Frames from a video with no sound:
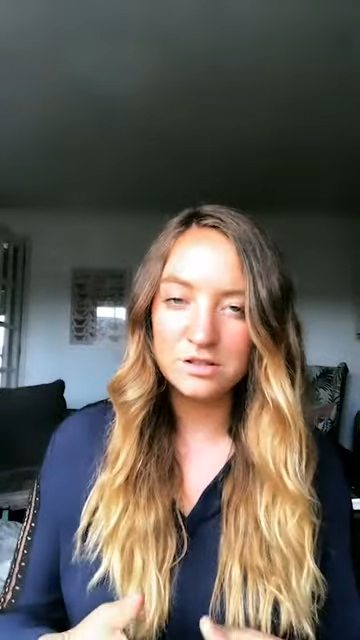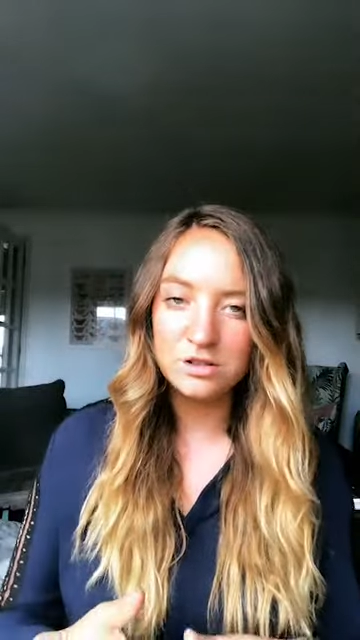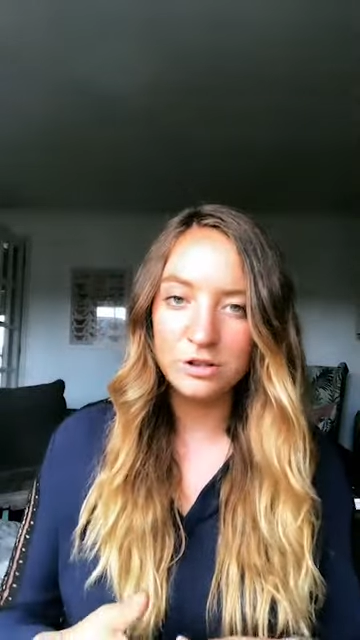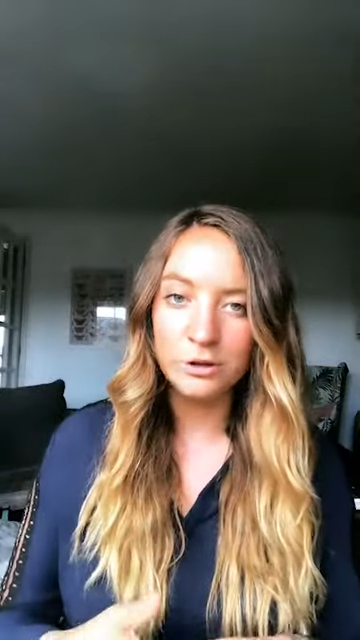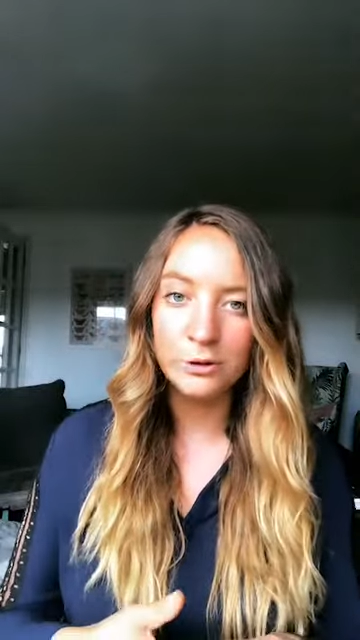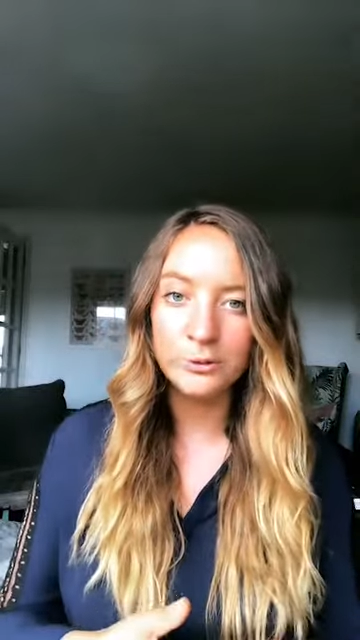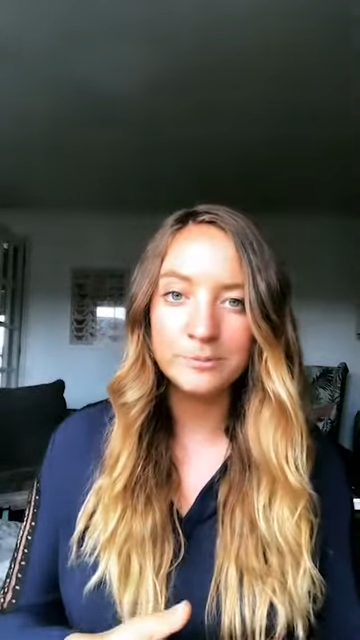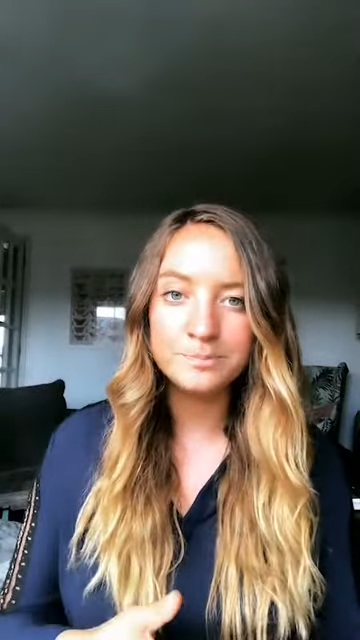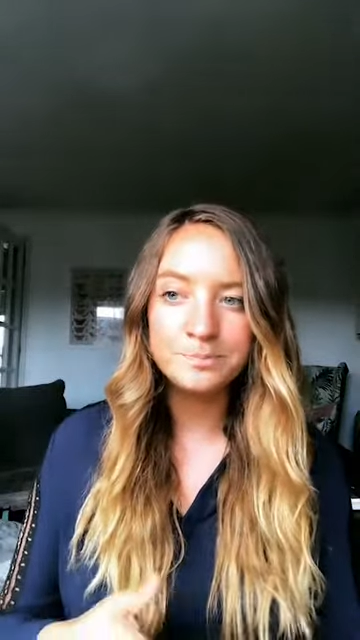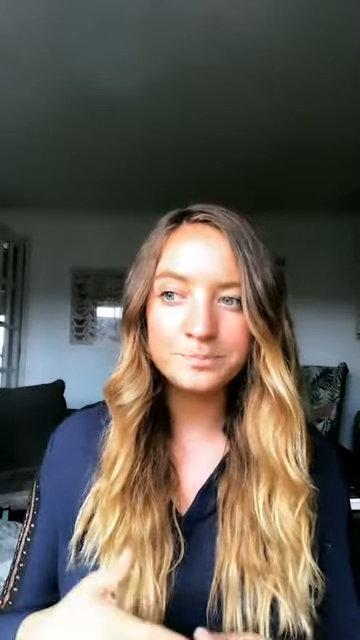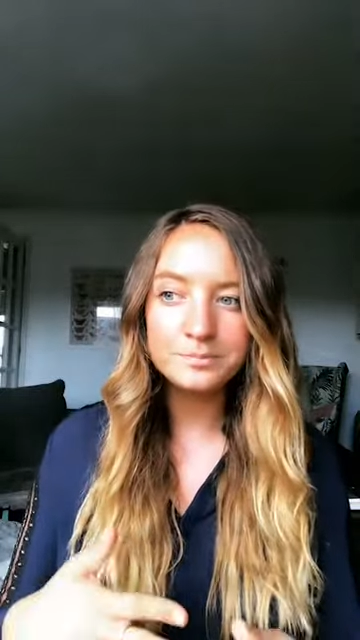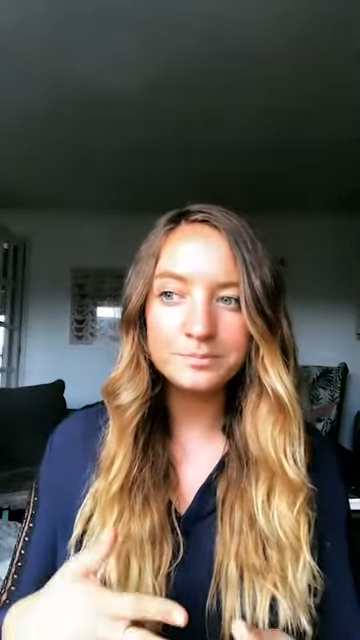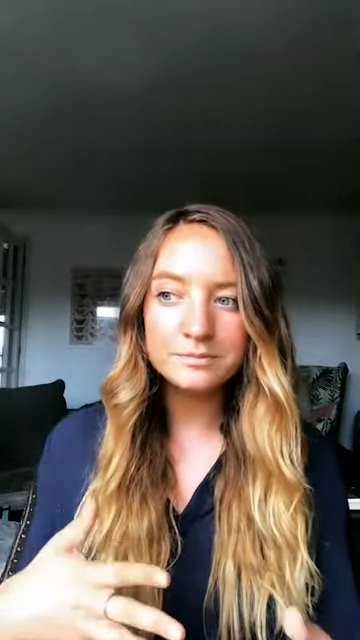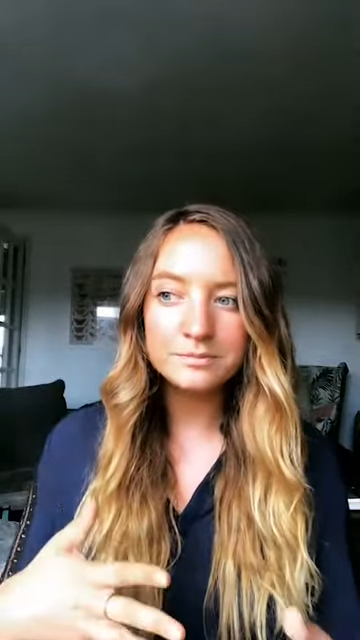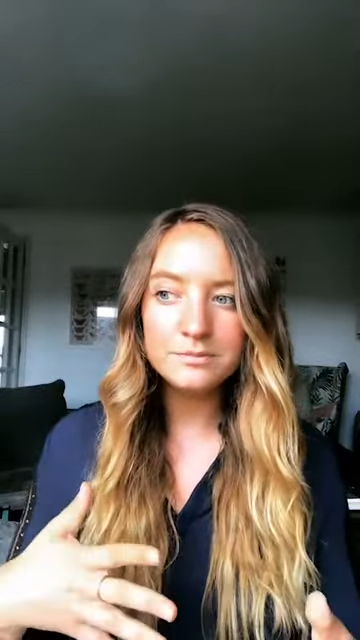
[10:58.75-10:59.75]
to
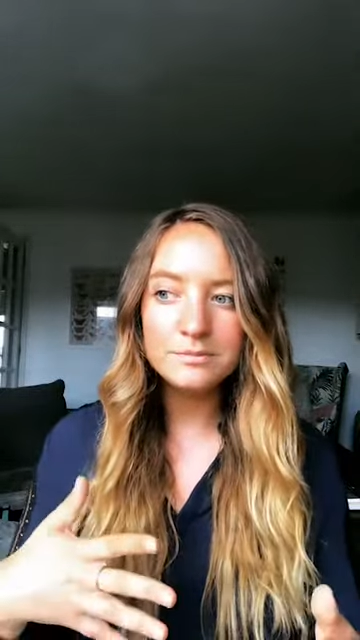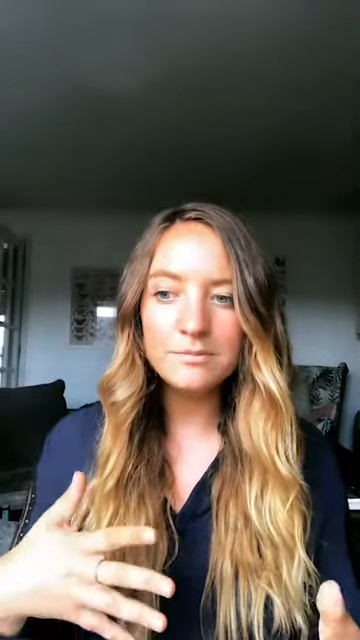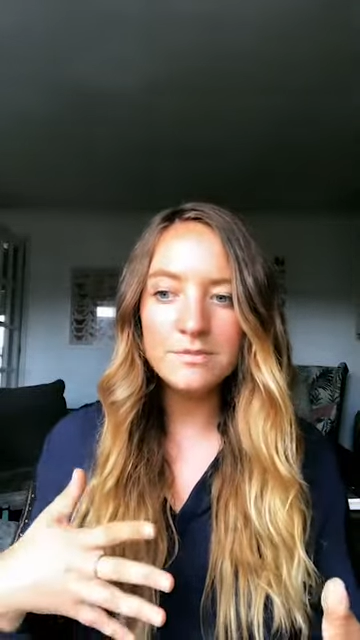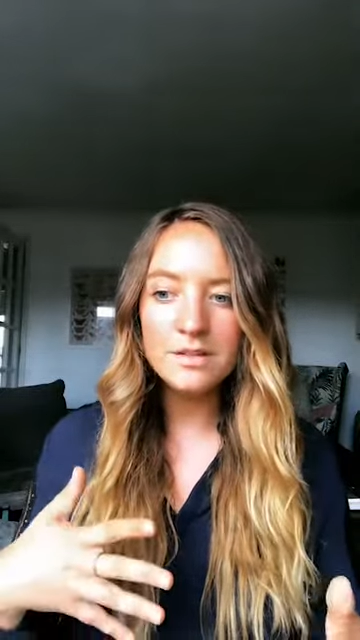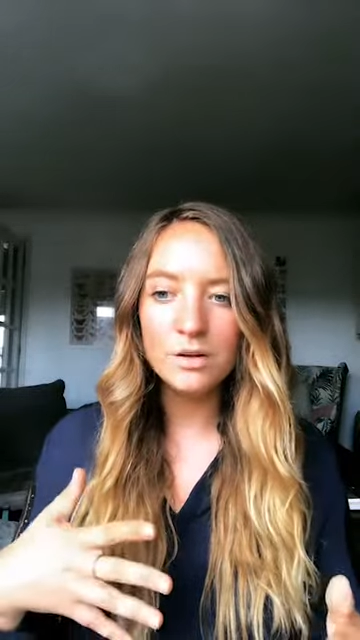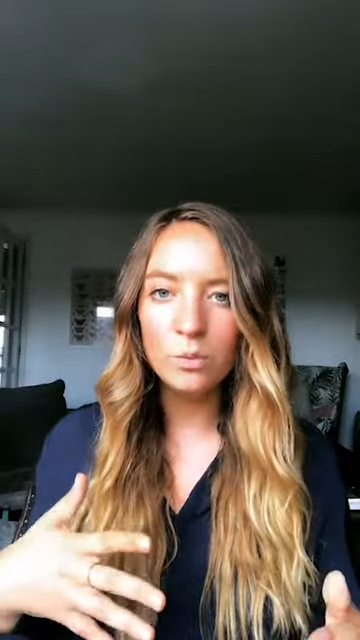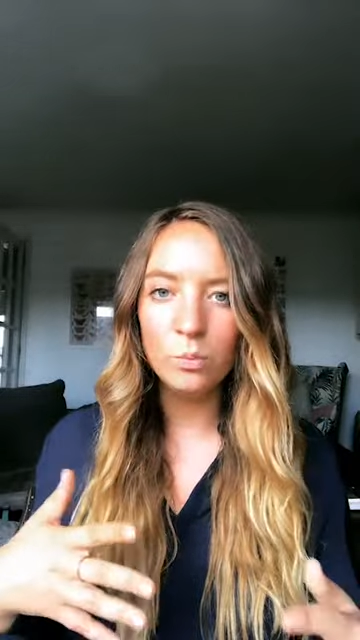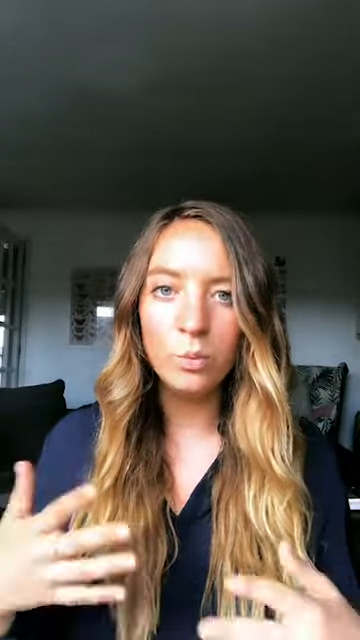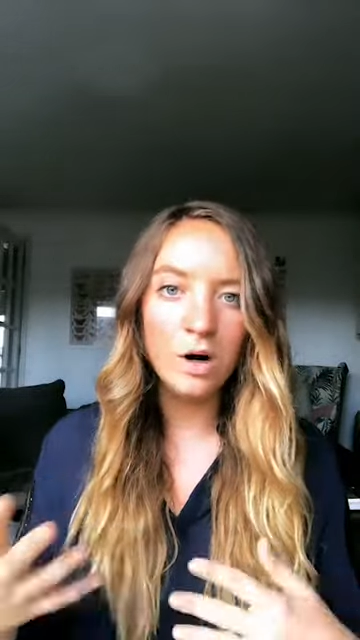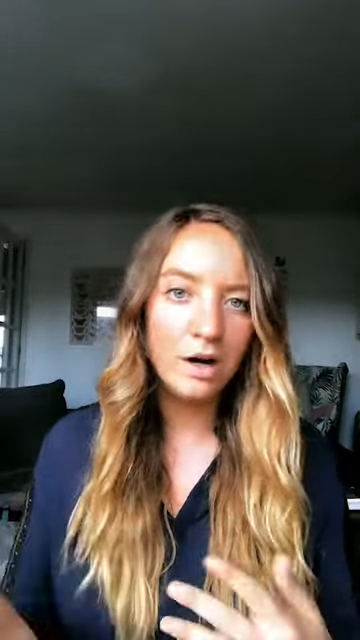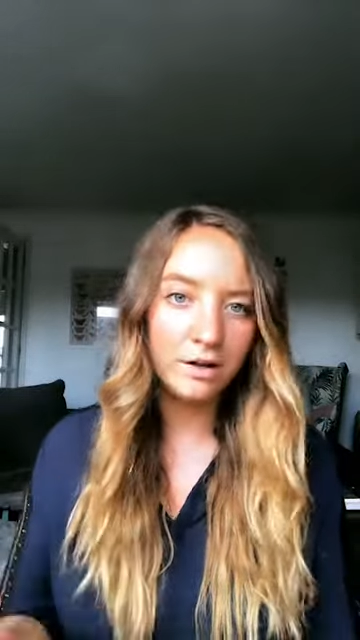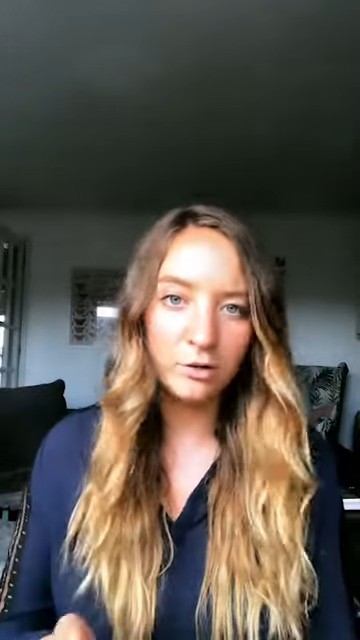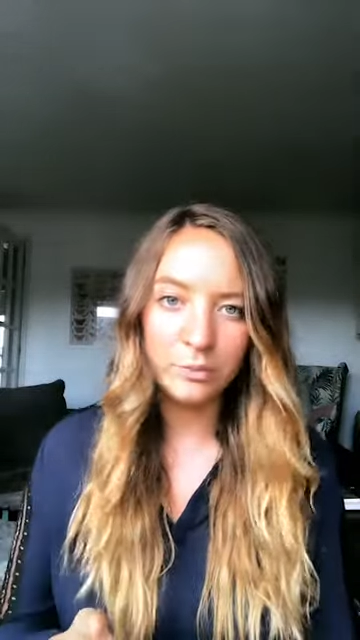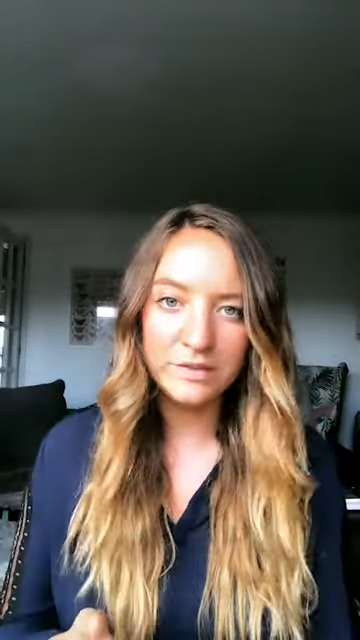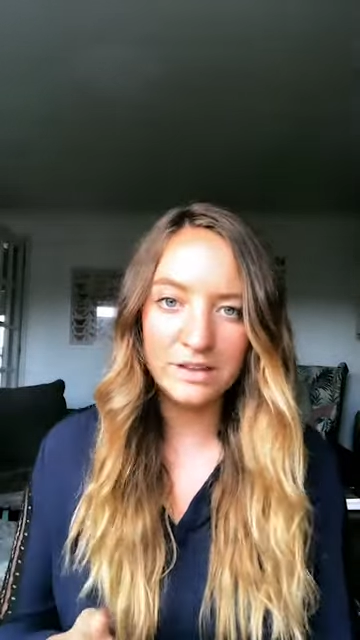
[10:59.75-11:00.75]

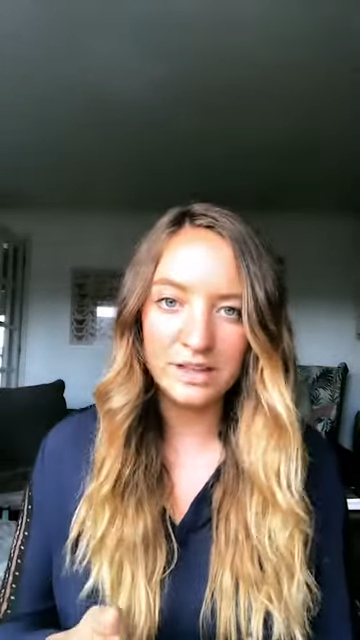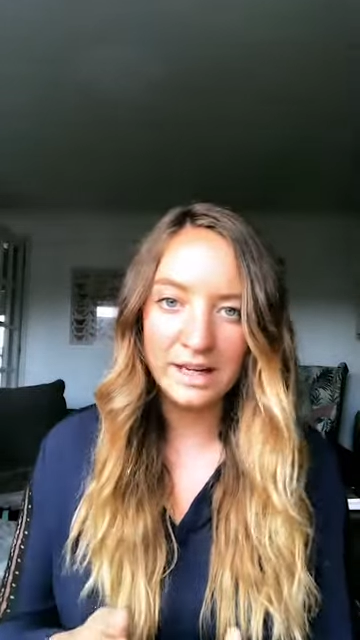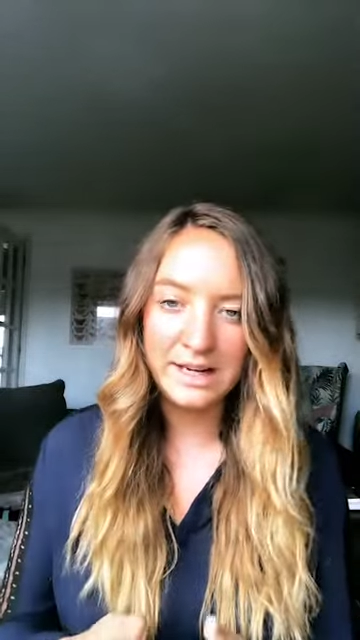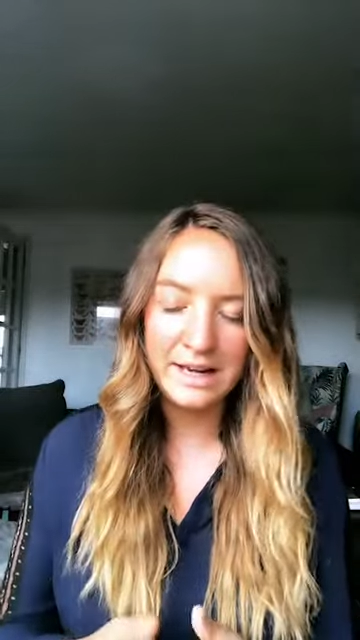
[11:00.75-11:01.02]
work with the light I